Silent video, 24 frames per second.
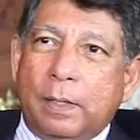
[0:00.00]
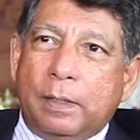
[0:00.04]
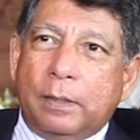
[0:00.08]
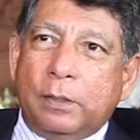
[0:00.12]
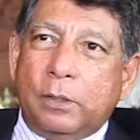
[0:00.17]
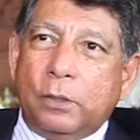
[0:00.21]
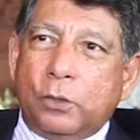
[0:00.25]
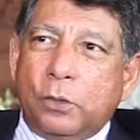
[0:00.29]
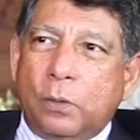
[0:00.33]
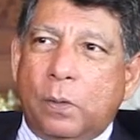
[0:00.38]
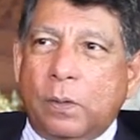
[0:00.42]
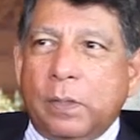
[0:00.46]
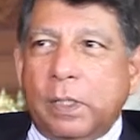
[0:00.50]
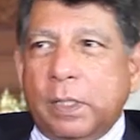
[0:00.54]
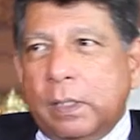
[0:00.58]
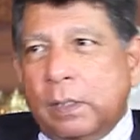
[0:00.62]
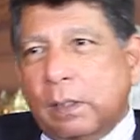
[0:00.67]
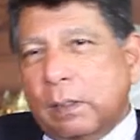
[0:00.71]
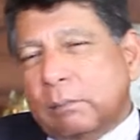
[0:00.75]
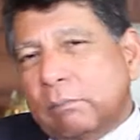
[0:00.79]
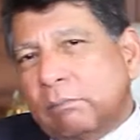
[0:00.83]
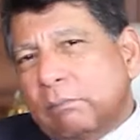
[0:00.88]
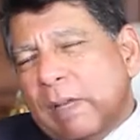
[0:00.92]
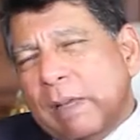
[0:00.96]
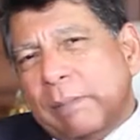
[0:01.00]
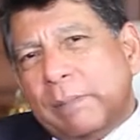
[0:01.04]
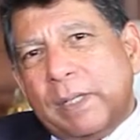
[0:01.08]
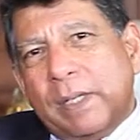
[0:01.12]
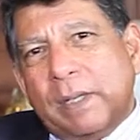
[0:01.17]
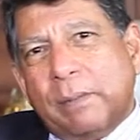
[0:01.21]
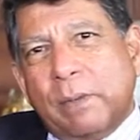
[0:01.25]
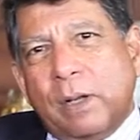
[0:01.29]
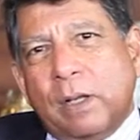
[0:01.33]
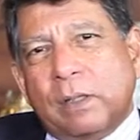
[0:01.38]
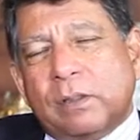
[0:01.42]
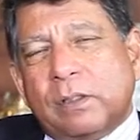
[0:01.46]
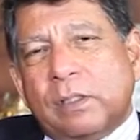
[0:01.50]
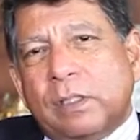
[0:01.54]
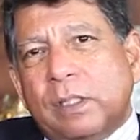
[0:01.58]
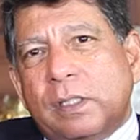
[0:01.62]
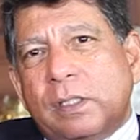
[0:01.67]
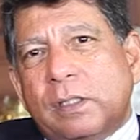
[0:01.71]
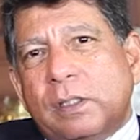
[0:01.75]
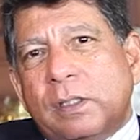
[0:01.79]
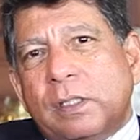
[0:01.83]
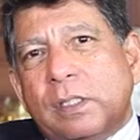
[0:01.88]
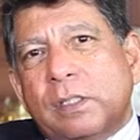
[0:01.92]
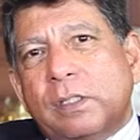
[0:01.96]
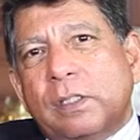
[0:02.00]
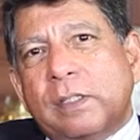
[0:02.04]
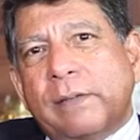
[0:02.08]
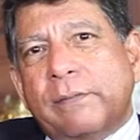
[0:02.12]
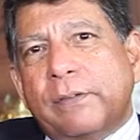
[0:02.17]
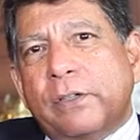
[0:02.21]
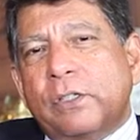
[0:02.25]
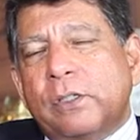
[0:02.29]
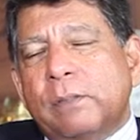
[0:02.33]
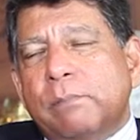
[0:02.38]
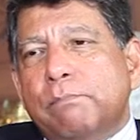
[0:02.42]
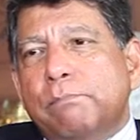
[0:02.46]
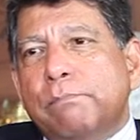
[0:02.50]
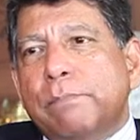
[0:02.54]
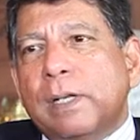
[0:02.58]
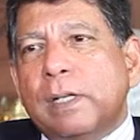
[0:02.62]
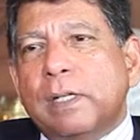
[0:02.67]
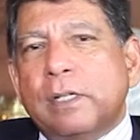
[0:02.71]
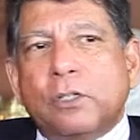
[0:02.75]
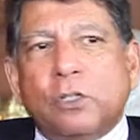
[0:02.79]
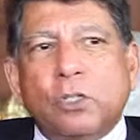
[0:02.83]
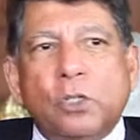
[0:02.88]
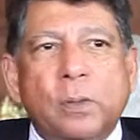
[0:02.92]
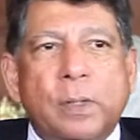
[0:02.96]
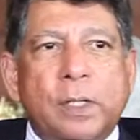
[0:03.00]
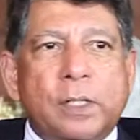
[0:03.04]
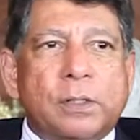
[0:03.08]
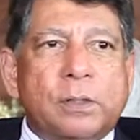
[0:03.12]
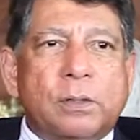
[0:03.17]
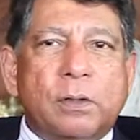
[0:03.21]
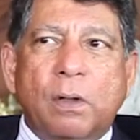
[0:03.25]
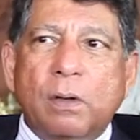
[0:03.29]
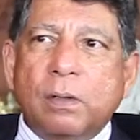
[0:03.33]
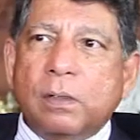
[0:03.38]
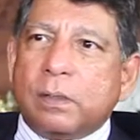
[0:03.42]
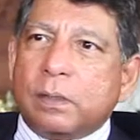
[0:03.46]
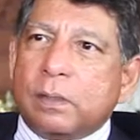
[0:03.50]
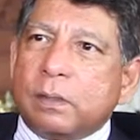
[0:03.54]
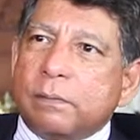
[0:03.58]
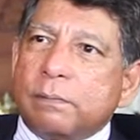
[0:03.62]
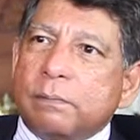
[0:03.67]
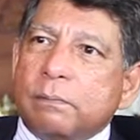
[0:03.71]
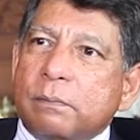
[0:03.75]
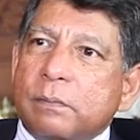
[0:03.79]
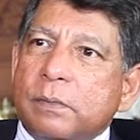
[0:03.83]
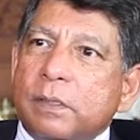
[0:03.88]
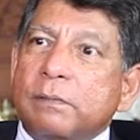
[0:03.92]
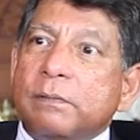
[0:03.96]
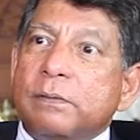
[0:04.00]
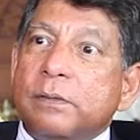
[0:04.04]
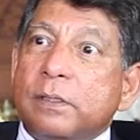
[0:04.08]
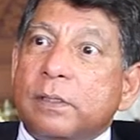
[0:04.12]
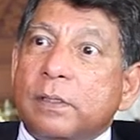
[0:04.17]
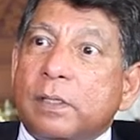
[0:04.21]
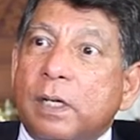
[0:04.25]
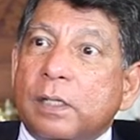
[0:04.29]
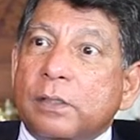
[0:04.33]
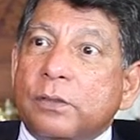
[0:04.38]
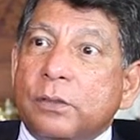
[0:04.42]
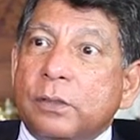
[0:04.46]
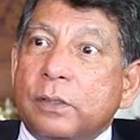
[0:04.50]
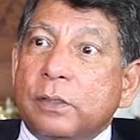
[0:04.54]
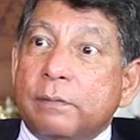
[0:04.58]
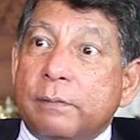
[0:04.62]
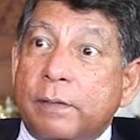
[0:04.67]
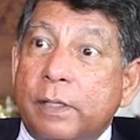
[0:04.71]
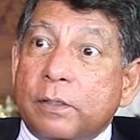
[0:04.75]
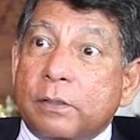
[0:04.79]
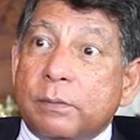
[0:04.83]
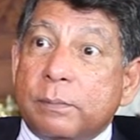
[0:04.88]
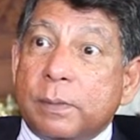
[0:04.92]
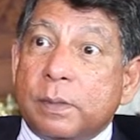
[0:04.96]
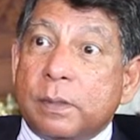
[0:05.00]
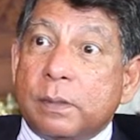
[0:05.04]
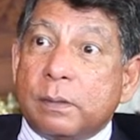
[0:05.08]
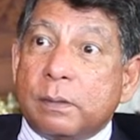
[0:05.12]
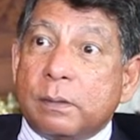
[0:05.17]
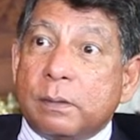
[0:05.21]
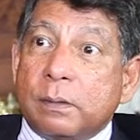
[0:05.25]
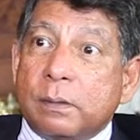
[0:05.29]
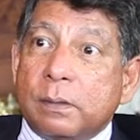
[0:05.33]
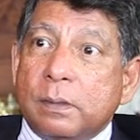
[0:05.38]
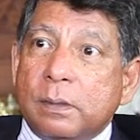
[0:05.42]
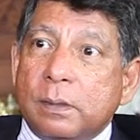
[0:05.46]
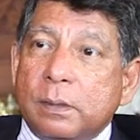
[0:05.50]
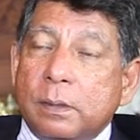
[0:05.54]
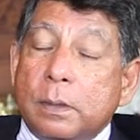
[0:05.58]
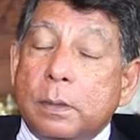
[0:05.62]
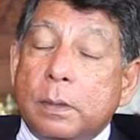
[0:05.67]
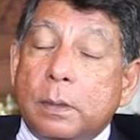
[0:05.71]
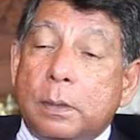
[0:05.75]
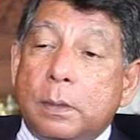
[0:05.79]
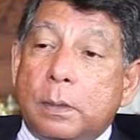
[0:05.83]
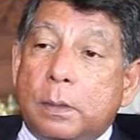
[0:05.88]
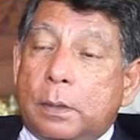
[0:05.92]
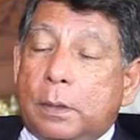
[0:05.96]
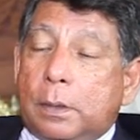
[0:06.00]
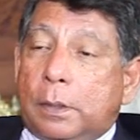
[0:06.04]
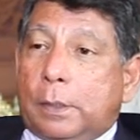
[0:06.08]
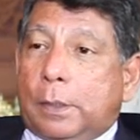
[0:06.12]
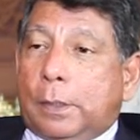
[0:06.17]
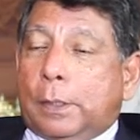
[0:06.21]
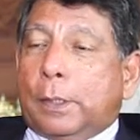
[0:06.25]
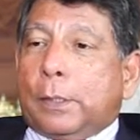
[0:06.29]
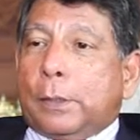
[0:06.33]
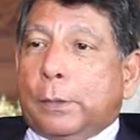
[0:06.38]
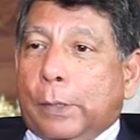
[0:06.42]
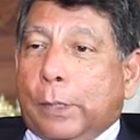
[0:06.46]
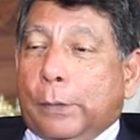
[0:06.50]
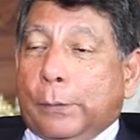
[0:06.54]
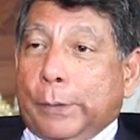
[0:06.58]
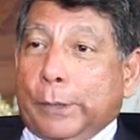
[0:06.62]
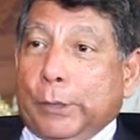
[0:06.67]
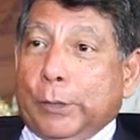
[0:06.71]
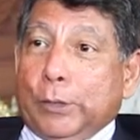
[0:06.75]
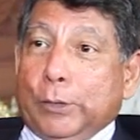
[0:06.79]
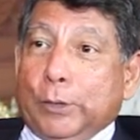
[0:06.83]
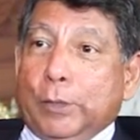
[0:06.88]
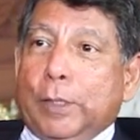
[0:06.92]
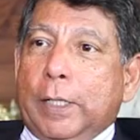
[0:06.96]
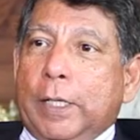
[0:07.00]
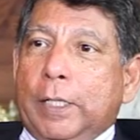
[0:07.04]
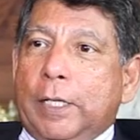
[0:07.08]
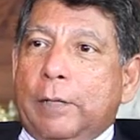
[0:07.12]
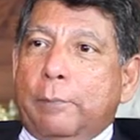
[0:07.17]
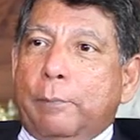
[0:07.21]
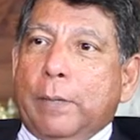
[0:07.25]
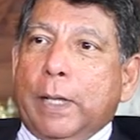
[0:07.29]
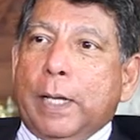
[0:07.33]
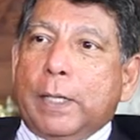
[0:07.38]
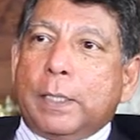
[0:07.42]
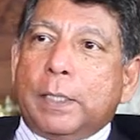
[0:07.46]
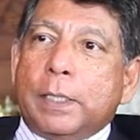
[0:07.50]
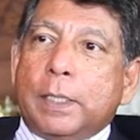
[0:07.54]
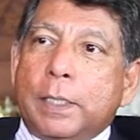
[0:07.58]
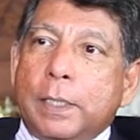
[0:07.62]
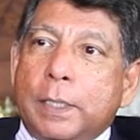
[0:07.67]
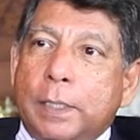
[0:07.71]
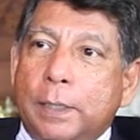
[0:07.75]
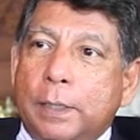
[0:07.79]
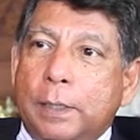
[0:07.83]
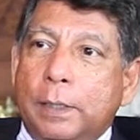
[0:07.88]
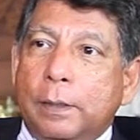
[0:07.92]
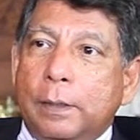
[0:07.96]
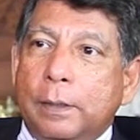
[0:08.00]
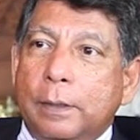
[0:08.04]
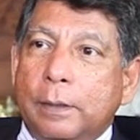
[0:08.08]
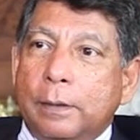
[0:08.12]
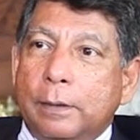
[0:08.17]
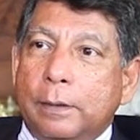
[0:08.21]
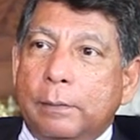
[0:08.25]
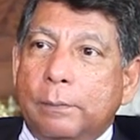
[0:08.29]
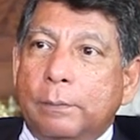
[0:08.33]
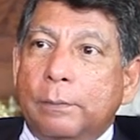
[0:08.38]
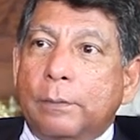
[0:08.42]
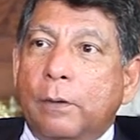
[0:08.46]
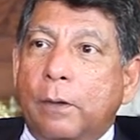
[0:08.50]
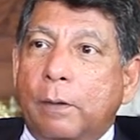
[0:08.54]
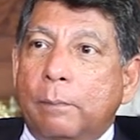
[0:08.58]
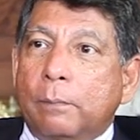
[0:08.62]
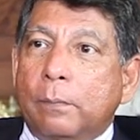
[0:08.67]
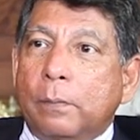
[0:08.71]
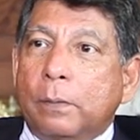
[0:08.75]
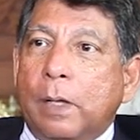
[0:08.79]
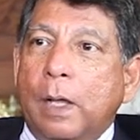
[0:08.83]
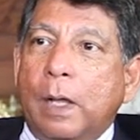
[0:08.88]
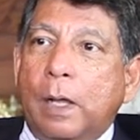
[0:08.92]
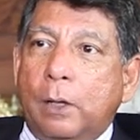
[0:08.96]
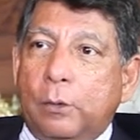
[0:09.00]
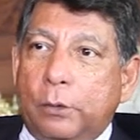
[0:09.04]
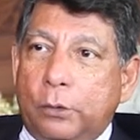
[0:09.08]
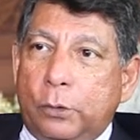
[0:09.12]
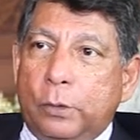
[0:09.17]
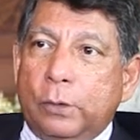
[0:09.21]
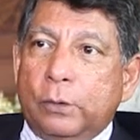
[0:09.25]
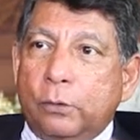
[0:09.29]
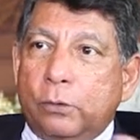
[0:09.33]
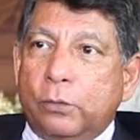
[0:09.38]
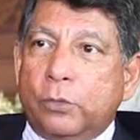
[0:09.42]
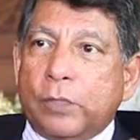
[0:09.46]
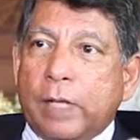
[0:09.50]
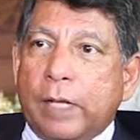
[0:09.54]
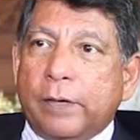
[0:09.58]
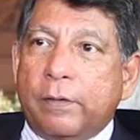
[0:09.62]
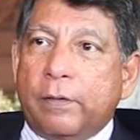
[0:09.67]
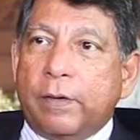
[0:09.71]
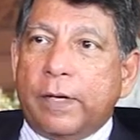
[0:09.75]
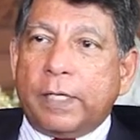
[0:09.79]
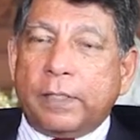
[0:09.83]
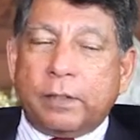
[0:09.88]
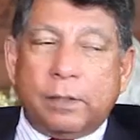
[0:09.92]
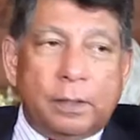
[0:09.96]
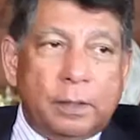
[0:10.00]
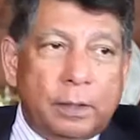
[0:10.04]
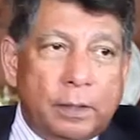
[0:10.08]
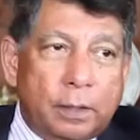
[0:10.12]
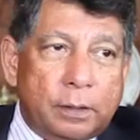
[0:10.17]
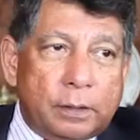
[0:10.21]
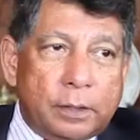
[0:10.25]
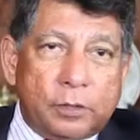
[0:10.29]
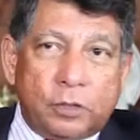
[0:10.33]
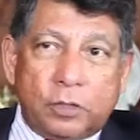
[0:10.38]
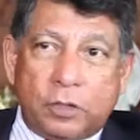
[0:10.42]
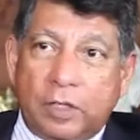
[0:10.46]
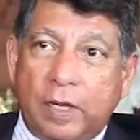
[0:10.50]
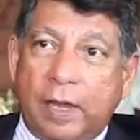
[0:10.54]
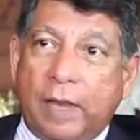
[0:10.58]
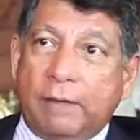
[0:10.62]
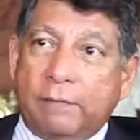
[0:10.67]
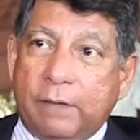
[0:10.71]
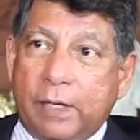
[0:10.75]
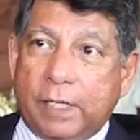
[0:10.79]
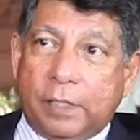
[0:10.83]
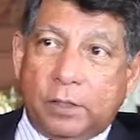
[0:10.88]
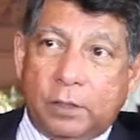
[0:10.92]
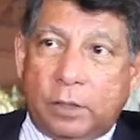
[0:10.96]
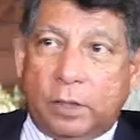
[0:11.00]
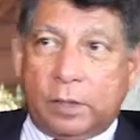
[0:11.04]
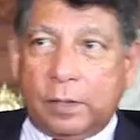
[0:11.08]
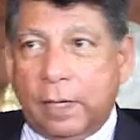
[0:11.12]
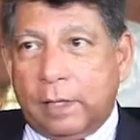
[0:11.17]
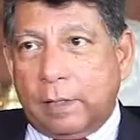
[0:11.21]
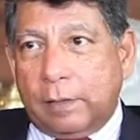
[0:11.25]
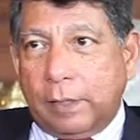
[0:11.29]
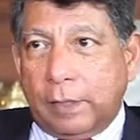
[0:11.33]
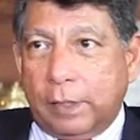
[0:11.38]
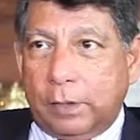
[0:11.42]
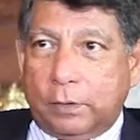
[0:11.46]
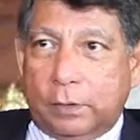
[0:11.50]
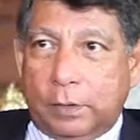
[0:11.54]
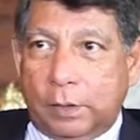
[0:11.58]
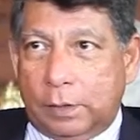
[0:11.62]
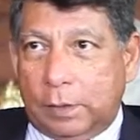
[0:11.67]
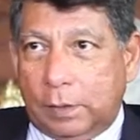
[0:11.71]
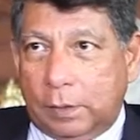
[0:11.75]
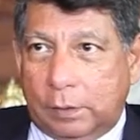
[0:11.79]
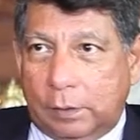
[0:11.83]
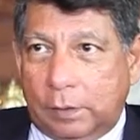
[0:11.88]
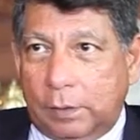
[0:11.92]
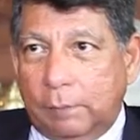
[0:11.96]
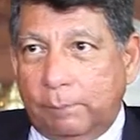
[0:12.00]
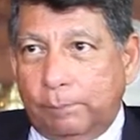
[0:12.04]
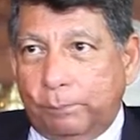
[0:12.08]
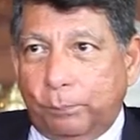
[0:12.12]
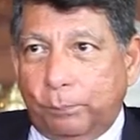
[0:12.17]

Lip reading: You're talking maybe about $60-70 billion infrastructure investment. Where are we going to get that money from? How are you going to generate the savings that exist